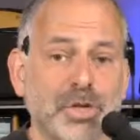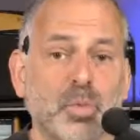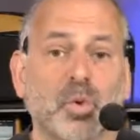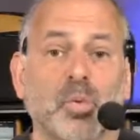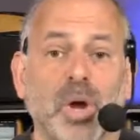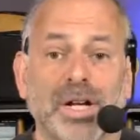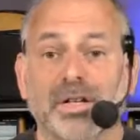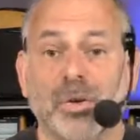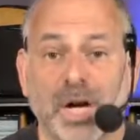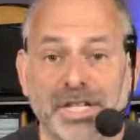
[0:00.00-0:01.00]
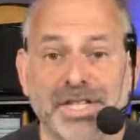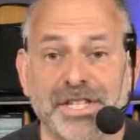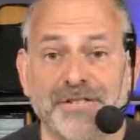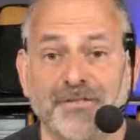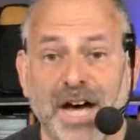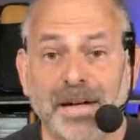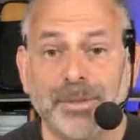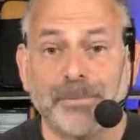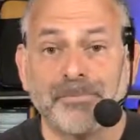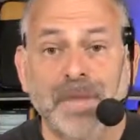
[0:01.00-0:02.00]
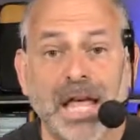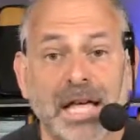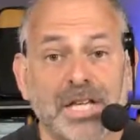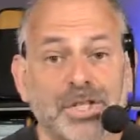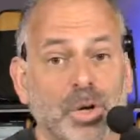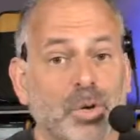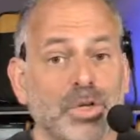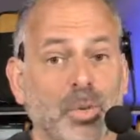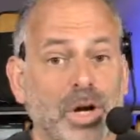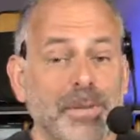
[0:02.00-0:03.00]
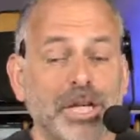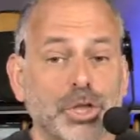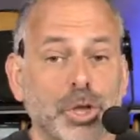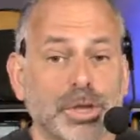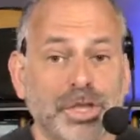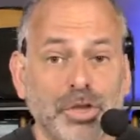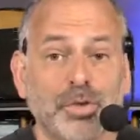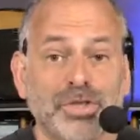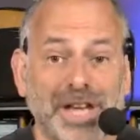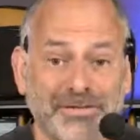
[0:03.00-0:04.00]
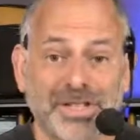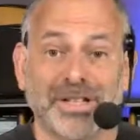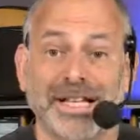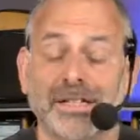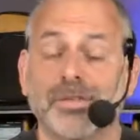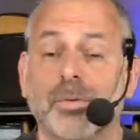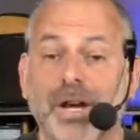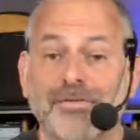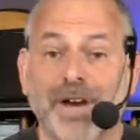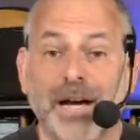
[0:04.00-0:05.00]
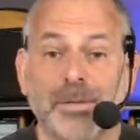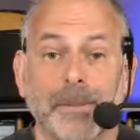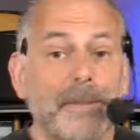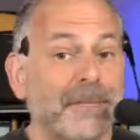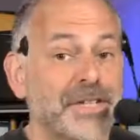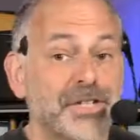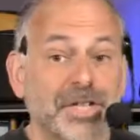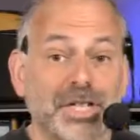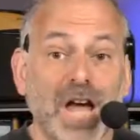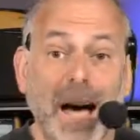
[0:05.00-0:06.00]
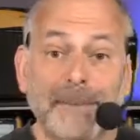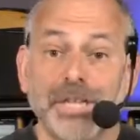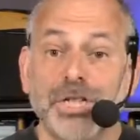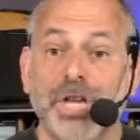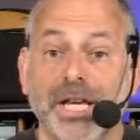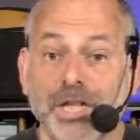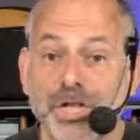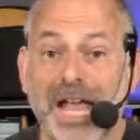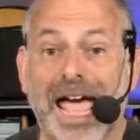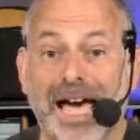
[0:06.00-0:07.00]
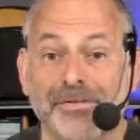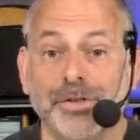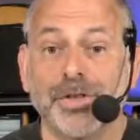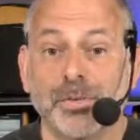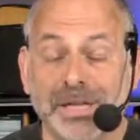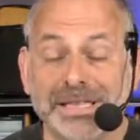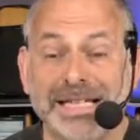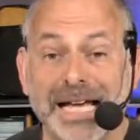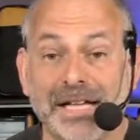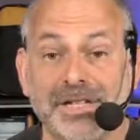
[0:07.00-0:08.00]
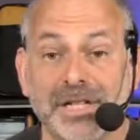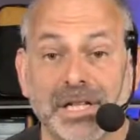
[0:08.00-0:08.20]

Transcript: will run across this fiber. So you want to make sure that you have selected the right fiber. This cannot be changed after you run the test.